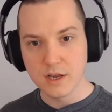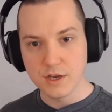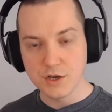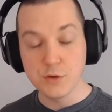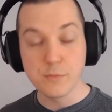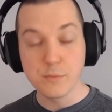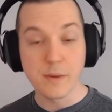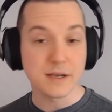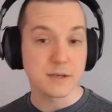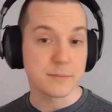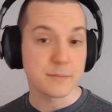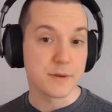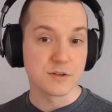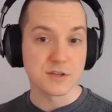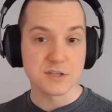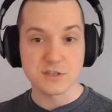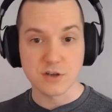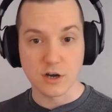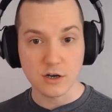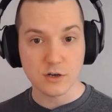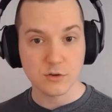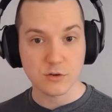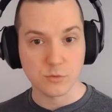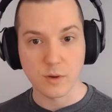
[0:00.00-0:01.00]
You might be able to
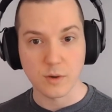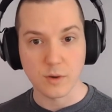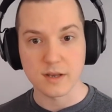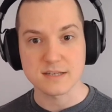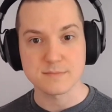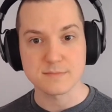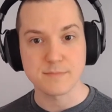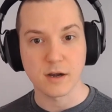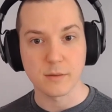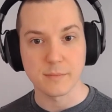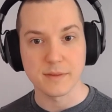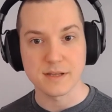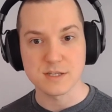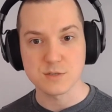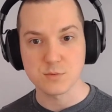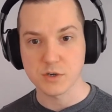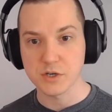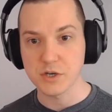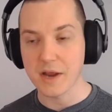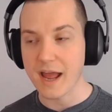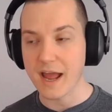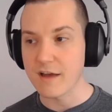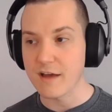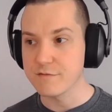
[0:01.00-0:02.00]
start to run experiments where
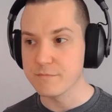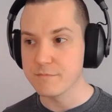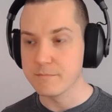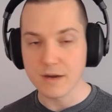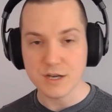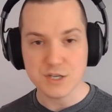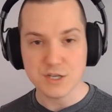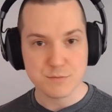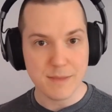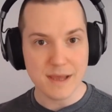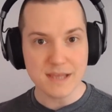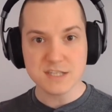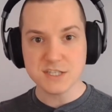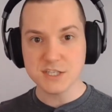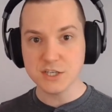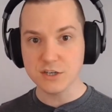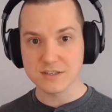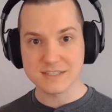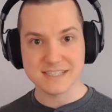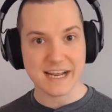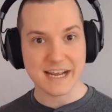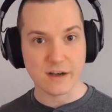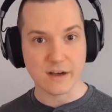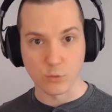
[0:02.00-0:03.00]
you have much
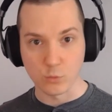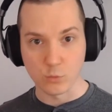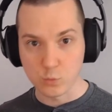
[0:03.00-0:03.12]
messier data,